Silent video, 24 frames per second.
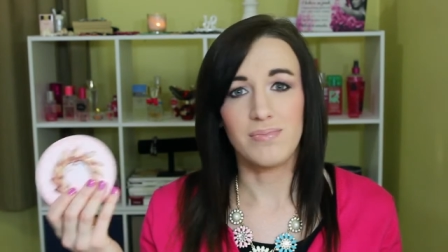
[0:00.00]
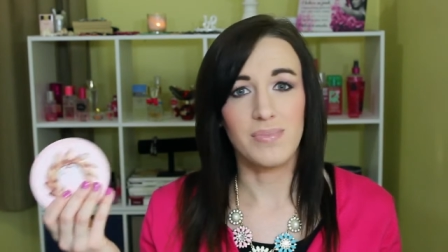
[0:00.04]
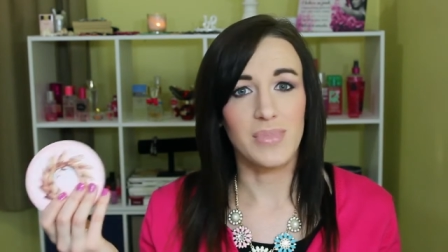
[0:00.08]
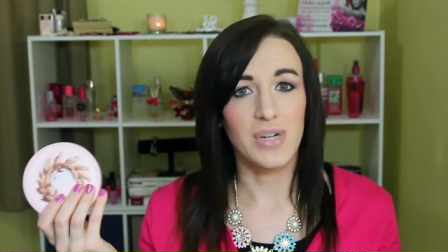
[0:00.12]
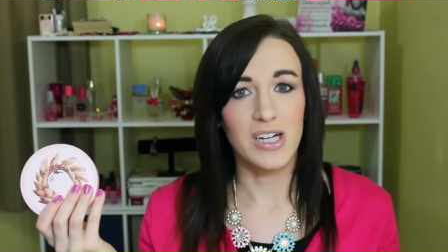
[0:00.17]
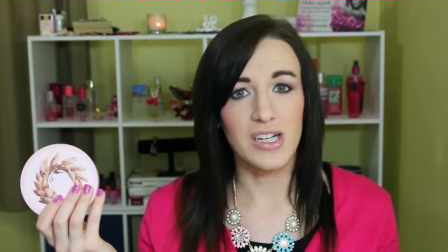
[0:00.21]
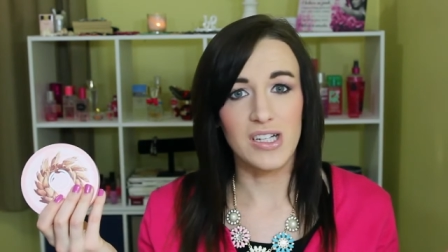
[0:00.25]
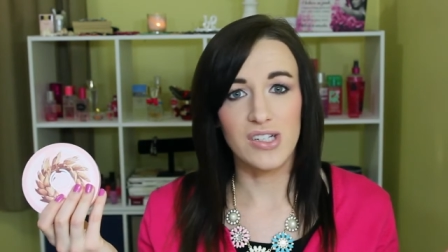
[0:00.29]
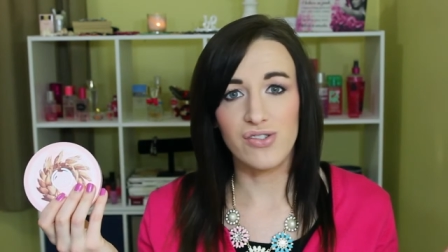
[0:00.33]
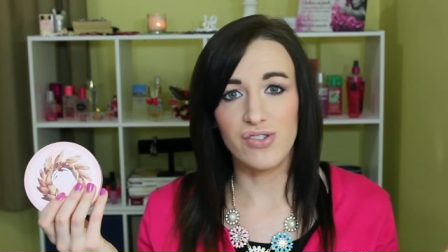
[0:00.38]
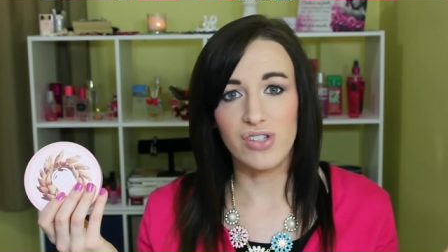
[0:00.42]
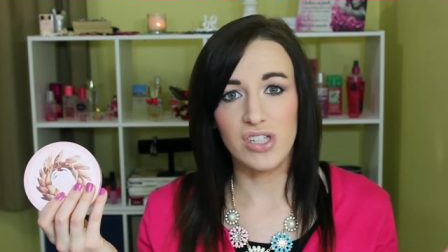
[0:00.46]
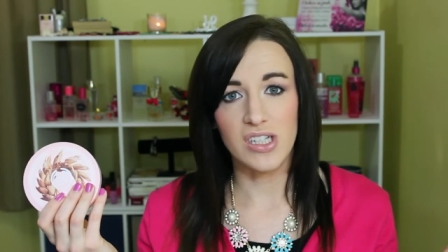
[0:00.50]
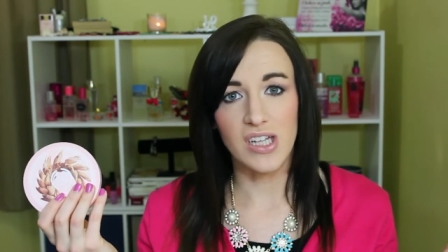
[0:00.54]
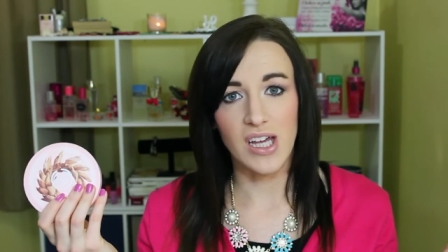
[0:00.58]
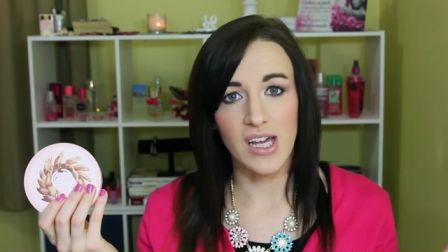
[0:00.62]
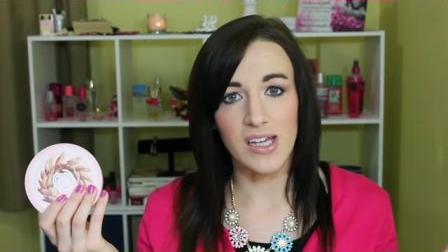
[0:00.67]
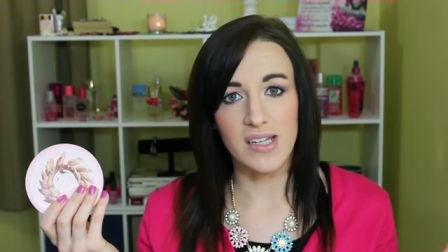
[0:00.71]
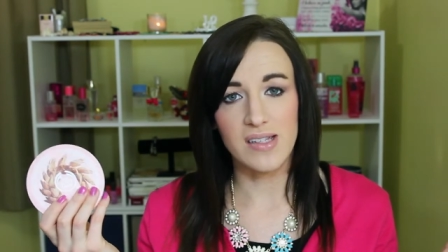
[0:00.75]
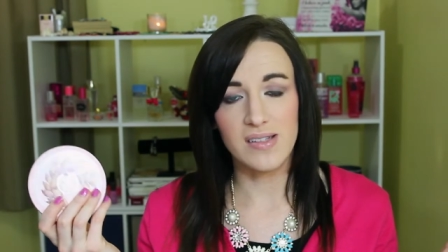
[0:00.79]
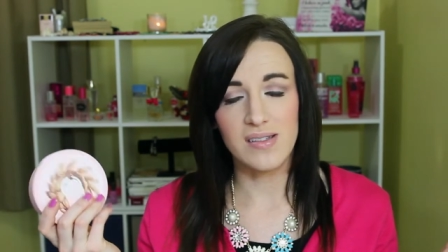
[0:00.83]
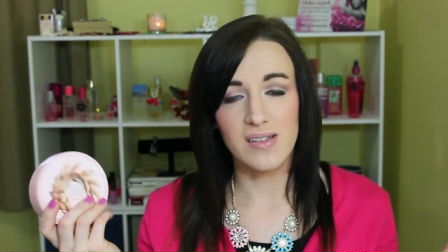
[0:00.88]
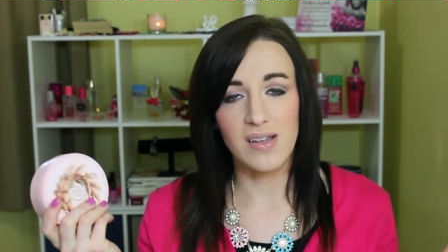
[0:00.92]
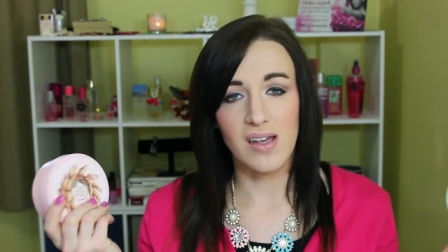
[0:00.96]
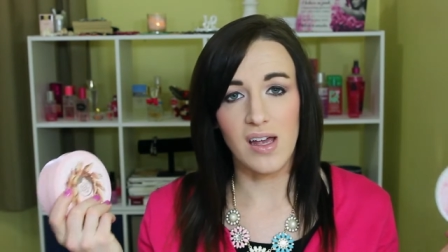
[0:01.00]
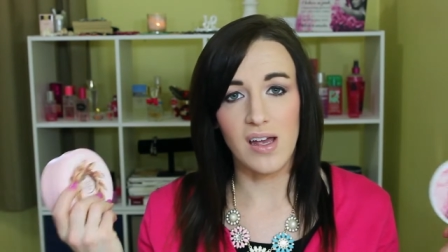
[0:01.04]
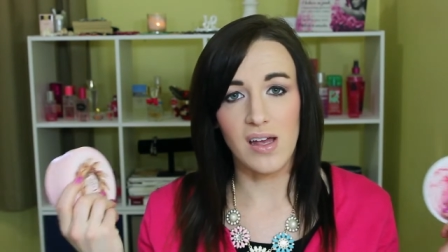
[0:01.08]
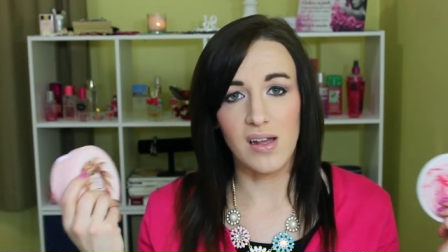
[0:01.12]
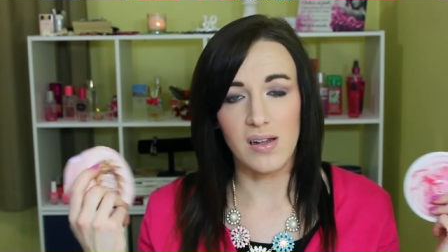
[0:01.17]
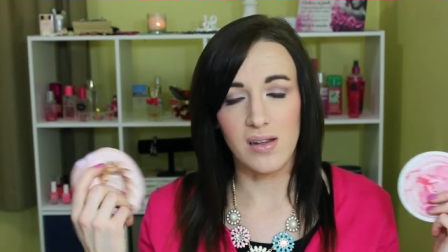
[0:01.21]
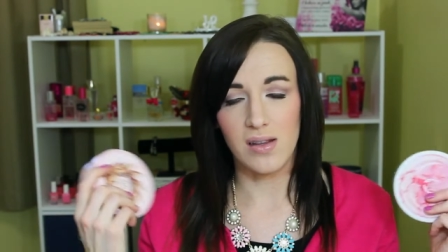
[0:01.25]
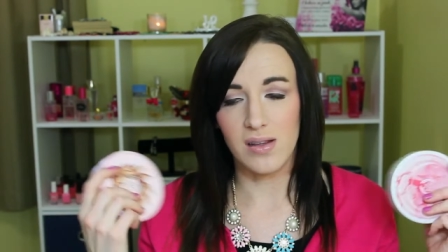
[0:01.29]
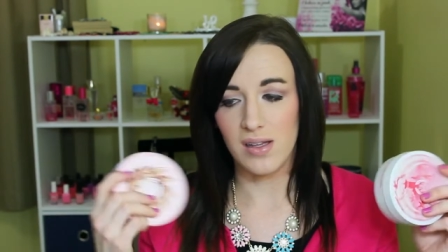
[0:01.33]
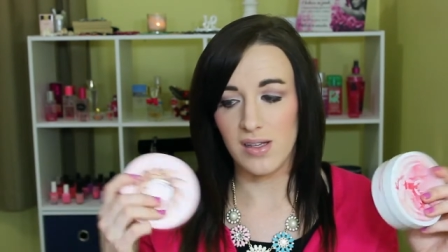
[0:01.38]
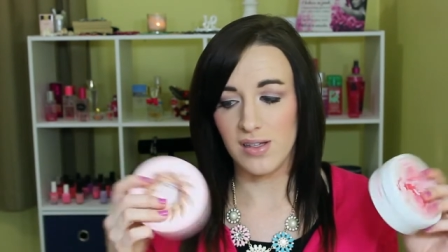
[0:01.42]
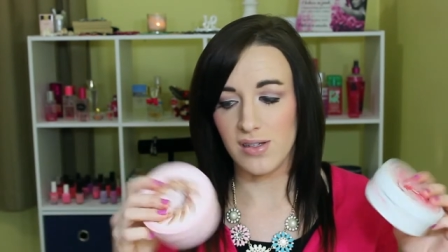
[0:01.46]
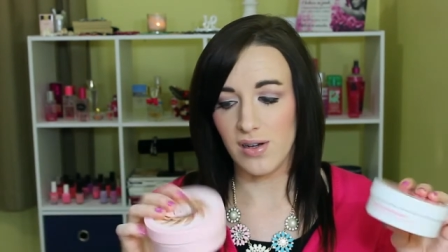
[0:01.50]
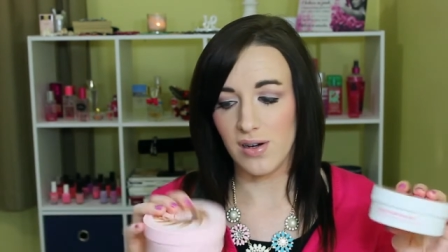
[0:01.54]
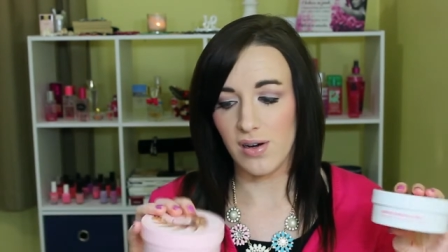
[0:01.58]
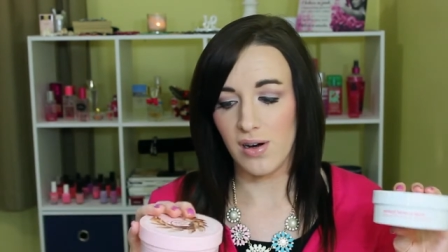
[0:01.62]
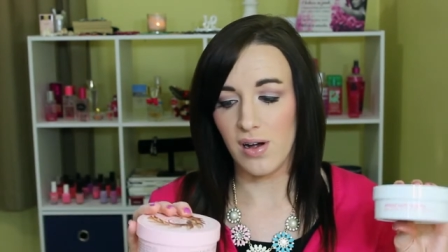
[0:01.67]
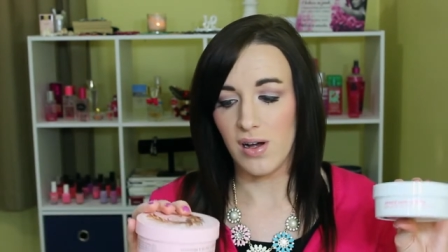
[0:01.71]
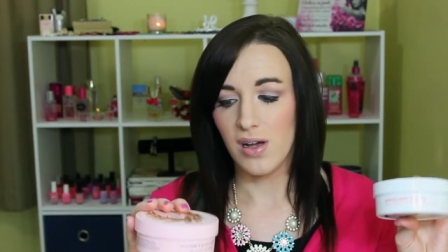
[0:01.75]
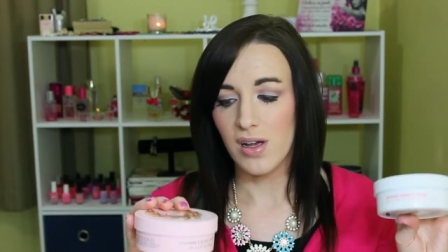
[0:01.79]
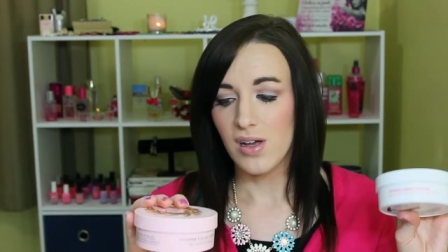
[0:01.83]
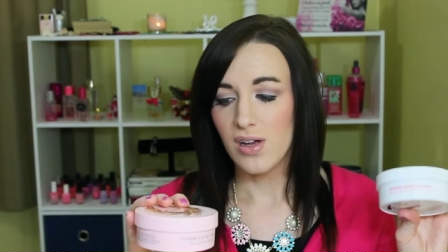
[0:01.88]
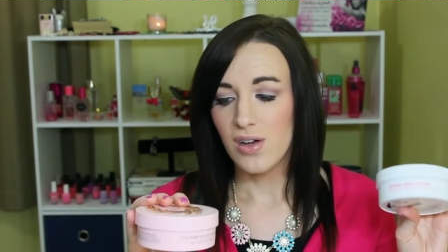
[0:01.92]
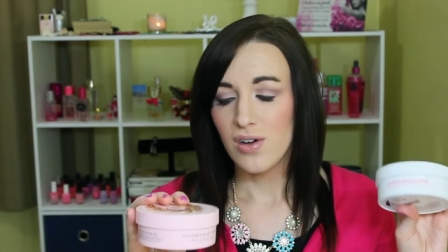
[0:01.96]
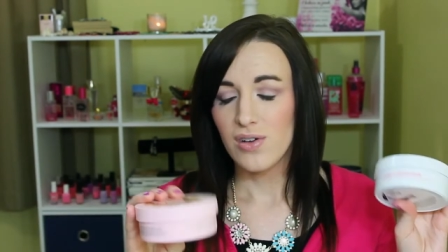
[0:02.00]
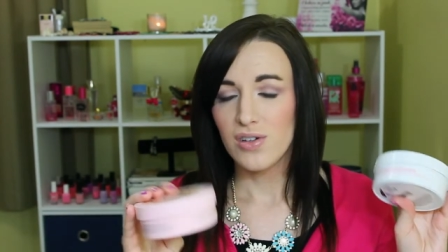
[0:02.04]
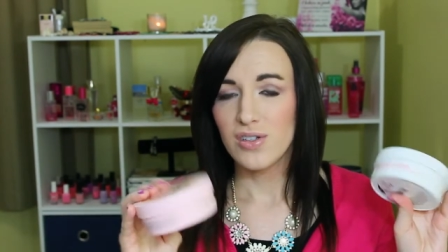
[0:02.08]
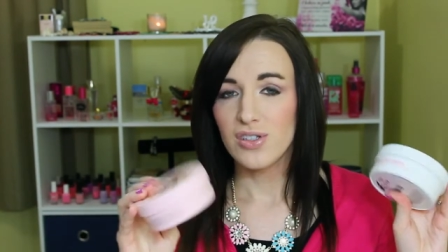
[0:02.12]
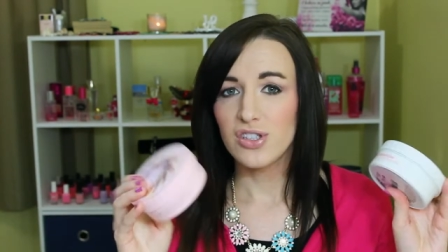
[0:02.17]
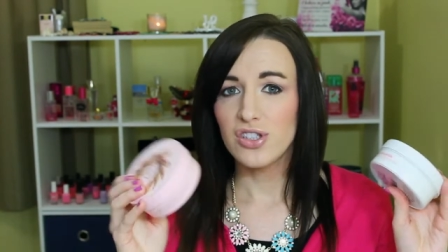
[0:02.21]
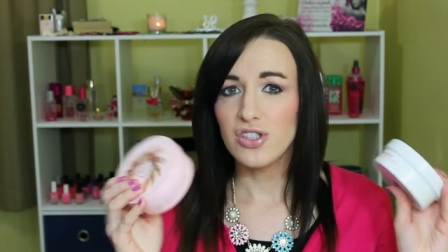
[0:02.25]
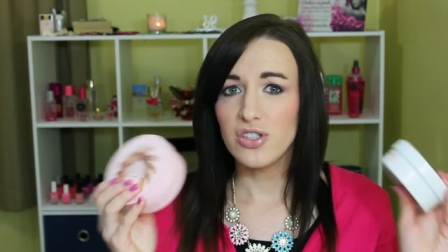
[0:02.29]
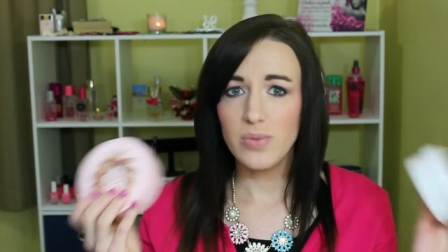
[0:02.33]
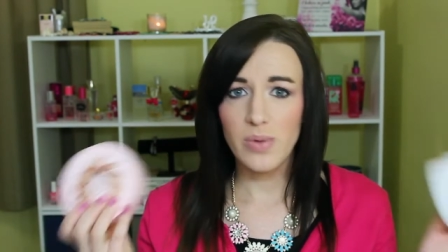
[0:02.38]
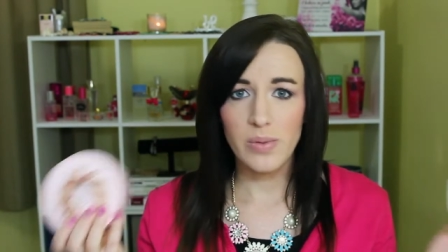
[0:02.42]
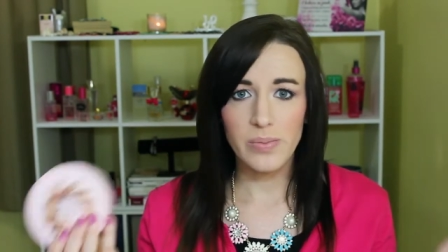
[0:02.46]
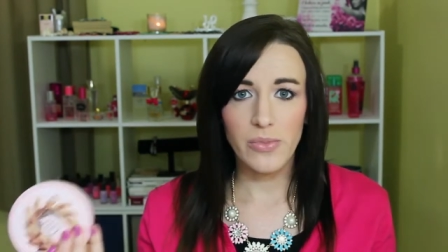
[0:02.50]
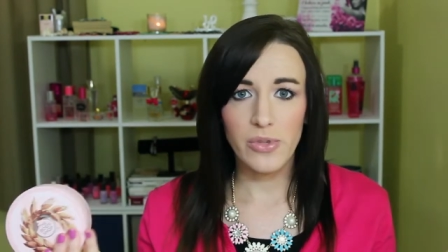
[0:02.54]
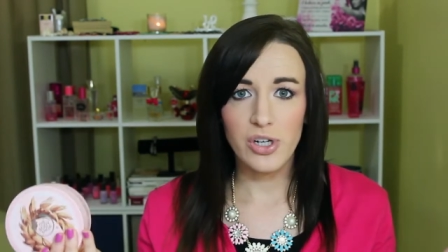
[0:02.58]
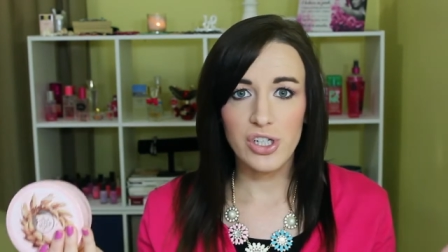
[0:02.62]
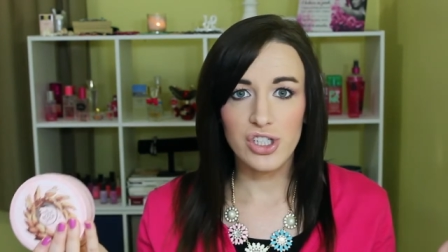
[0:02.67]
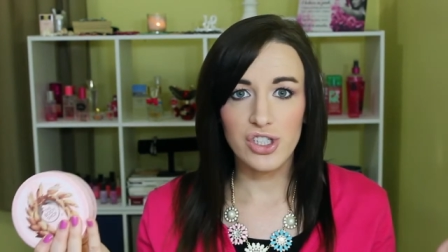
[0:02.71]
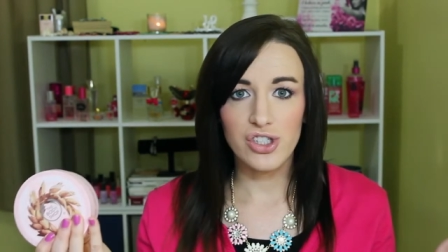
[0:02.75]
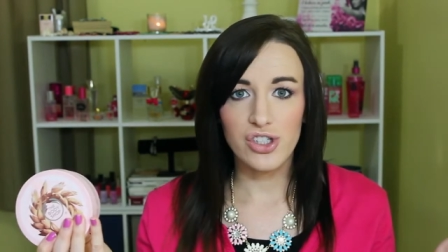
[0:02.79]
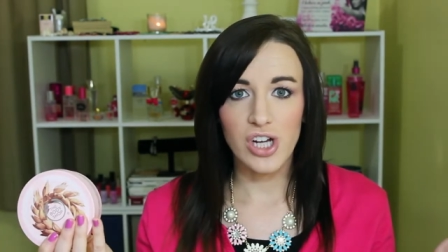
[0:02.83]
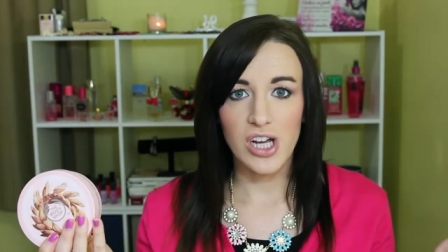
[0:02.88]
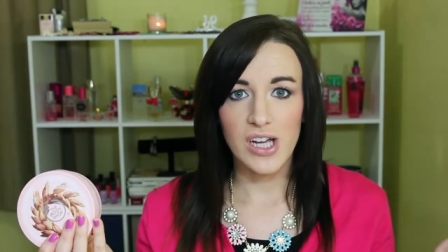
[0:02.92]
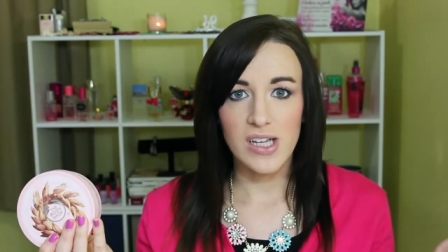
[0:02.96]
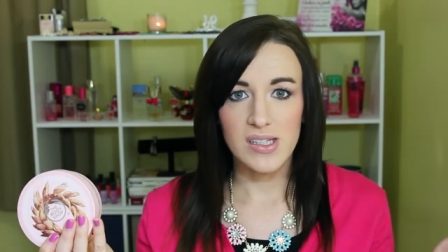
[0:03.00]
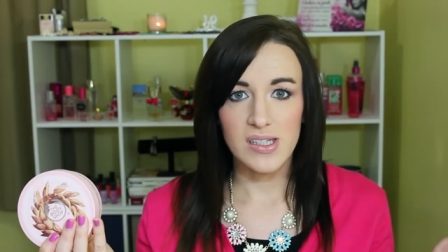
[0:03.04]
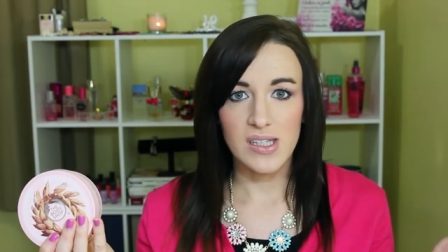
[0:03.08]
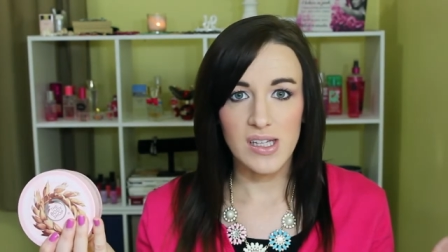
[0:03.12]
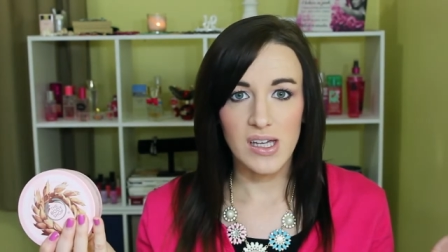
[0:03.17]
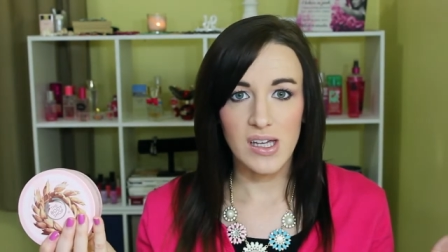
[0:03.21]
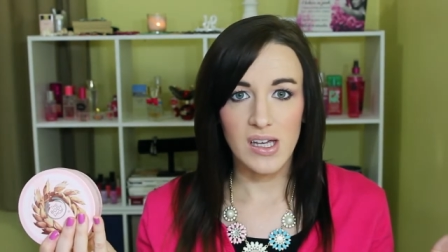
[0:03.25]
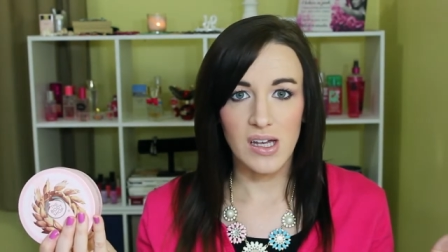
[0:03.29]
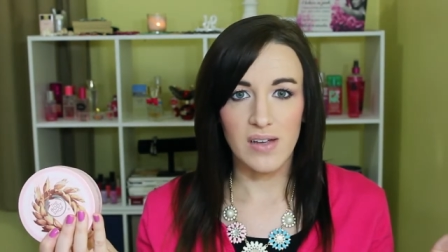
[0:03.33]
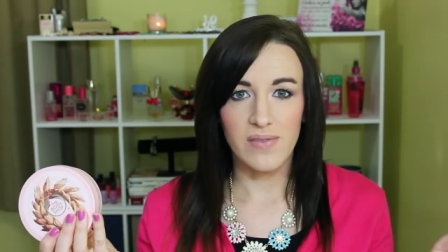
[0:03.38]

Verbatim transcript: but it's really nice, and these are super moisturizing.